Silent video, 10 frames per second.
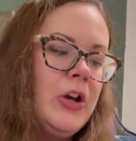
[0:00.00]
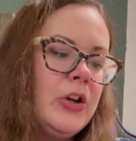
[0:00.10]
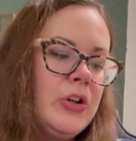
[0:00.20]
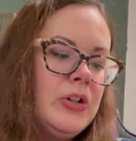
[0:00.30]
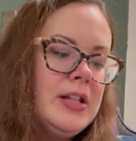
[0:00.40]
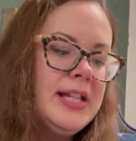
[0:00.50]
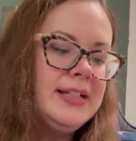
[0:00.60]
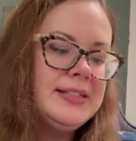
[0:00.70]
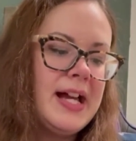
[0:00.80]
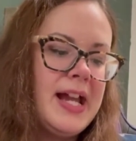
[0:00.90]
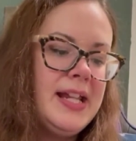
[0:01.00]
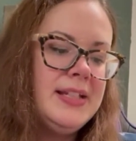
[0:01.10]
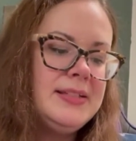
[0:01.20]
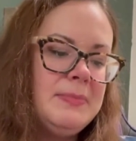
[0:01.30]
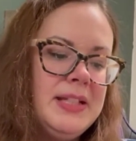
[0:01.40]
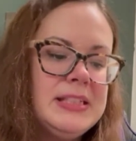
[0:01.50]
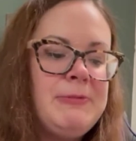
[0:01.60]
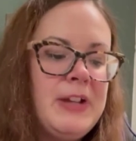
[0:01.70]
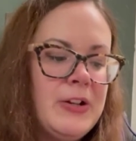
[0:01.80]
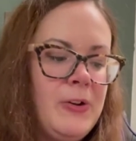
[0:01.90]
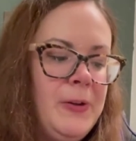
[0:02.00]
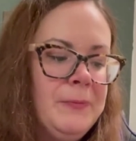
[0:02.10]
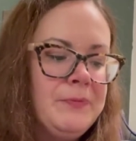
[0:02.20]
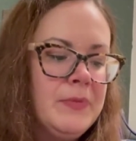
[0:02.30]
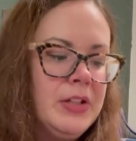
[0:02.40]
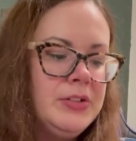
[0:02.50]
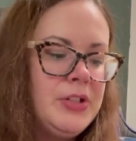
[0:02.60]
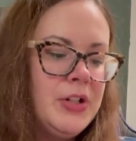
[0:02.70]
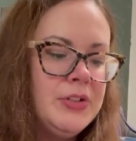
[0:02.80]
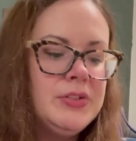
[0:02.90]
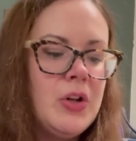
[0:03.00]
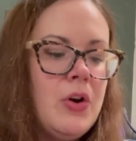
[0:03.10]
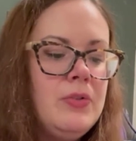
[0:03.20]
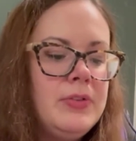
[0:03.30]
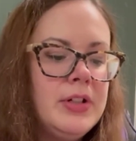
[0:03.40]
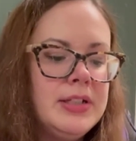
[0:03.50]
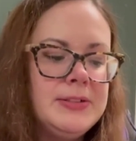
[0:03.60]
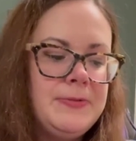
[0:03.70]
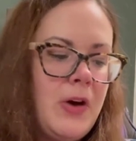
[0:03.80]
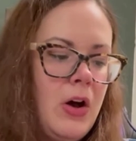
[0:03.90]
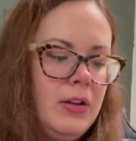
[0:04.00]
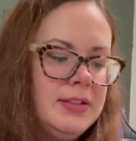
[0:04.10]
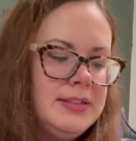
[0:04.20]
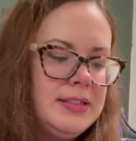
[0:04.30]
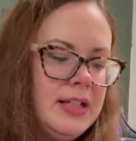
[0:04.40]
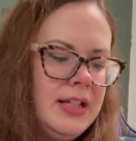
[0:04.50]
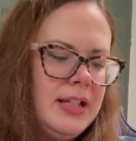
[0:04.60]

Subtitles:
curling sides means fickle, turns over is false,